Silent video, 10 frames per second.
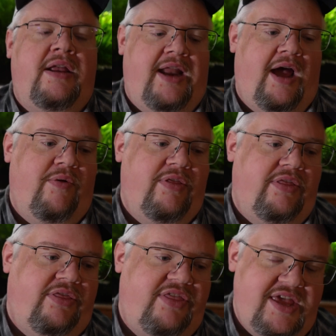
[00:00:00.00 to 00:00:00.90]
Now,
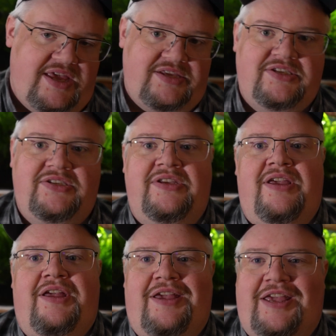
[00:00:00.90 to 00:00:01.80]
this
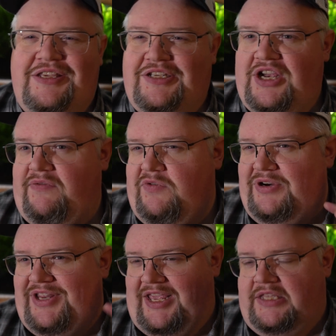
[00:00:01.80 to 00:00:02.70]
is
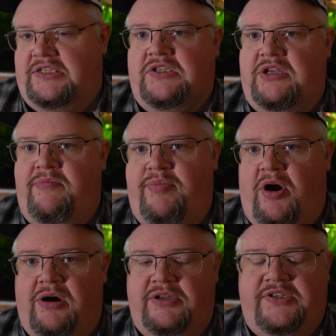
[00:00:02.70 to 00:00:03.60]
covered in some
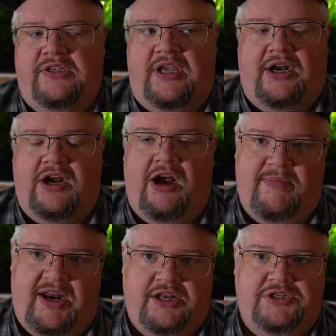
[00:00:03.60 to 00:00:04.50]
parts in a
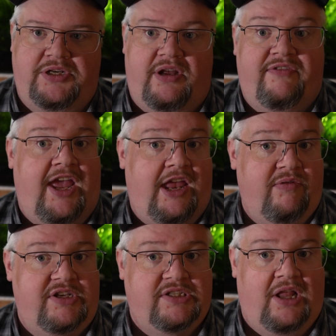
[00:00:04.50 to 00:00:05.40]
combination of
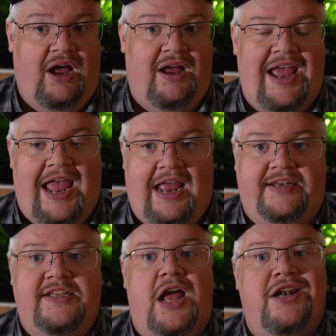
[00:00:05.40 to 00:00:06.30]
Henry's Law and